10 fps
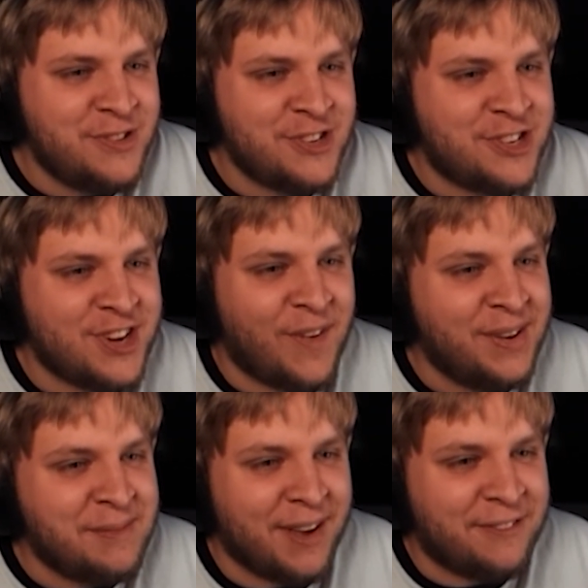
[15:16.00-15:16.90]
just
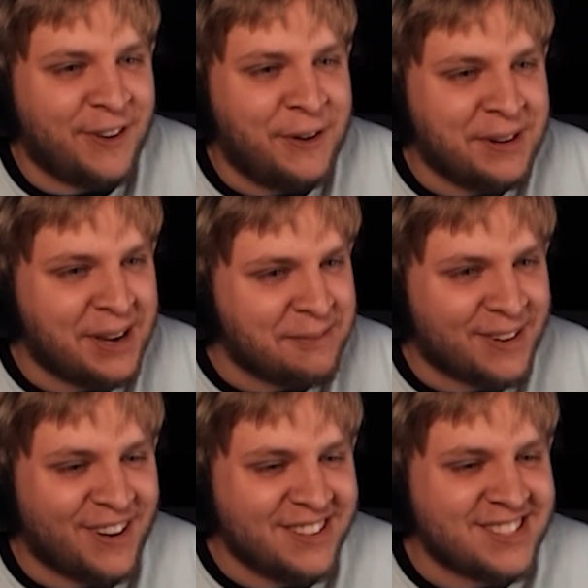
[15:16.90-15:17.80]
showing my phone
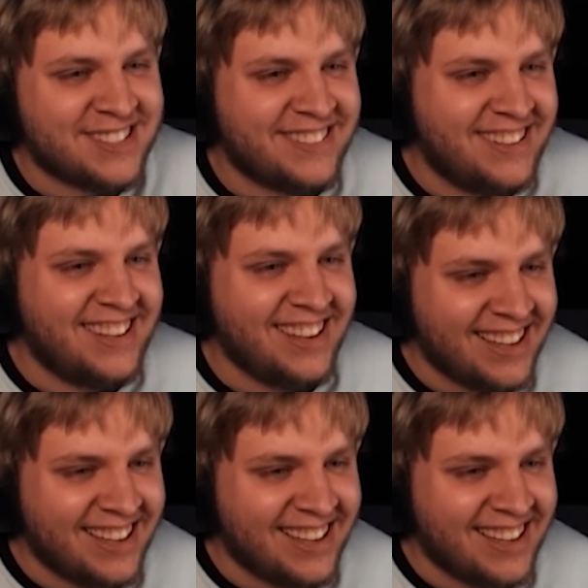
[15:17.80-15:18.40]
number on screen.